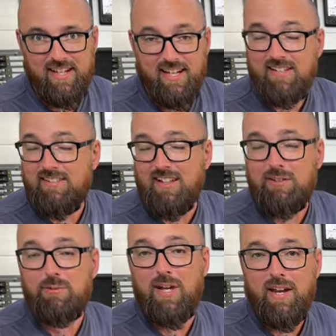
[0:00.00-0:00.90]
It'll tell
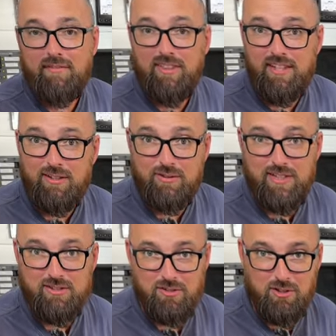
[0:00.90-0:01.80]
you everything you
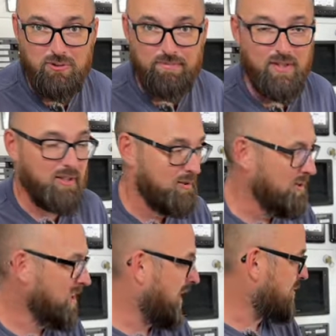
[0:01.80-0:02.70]
need to know,
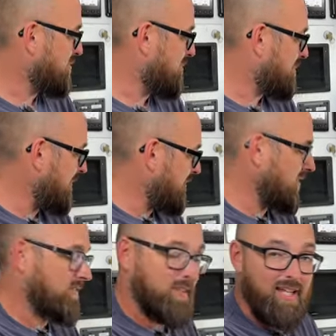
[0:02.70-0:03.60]
including how to
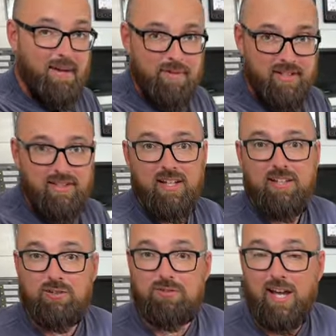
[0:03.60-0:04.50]
bevel the laminate
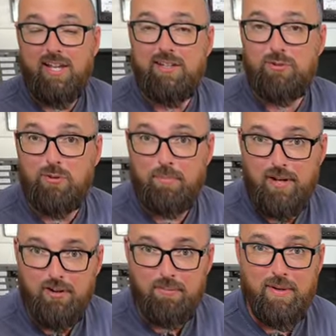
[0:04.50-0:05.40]
to tie in your
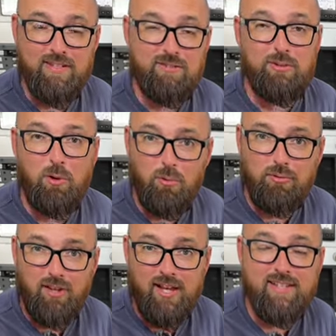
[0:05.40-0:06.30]
repair based on hole
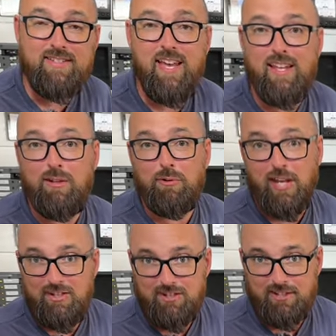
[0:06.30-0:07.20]
size and
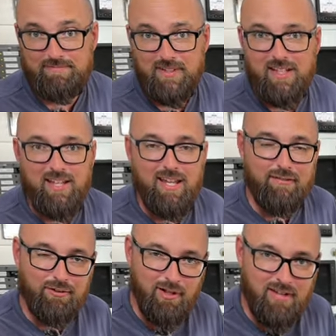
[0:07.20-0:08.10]
location.
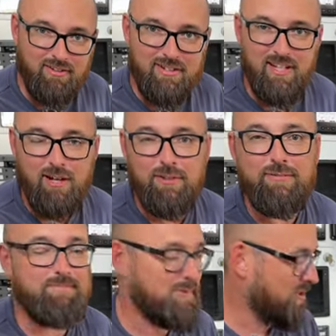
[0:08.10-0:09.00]
If you're ever in doubt,
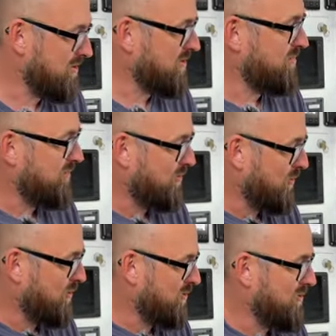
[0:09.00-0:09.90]
just
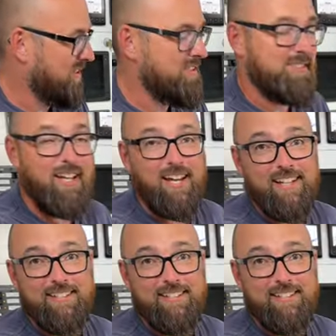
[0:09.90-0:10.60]
refer to this guide.